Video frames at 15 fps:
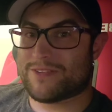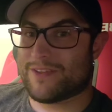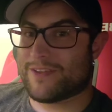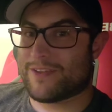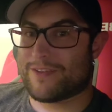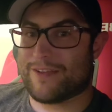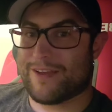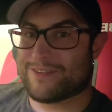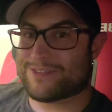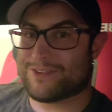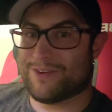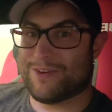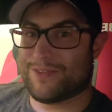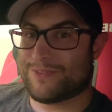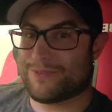Like, I was
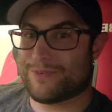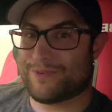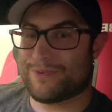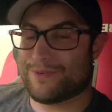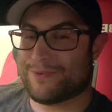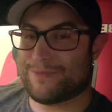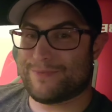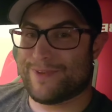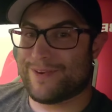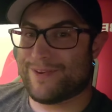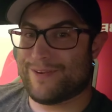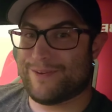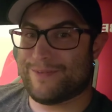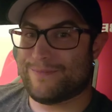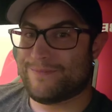going through, you
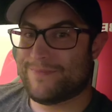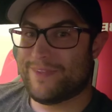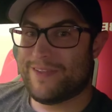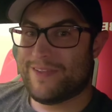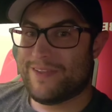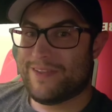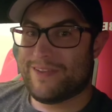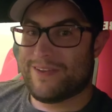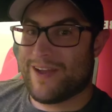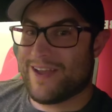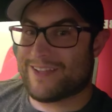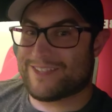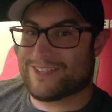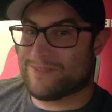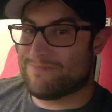know, I
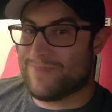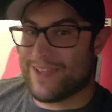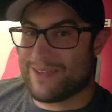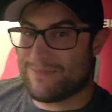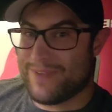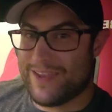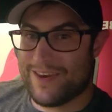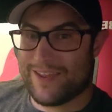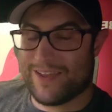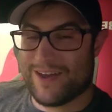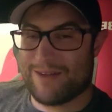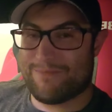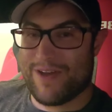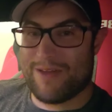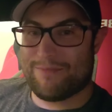had some big meeting
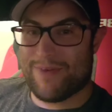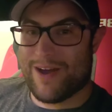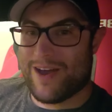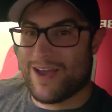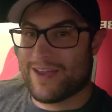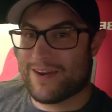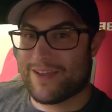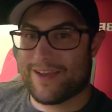on my mind.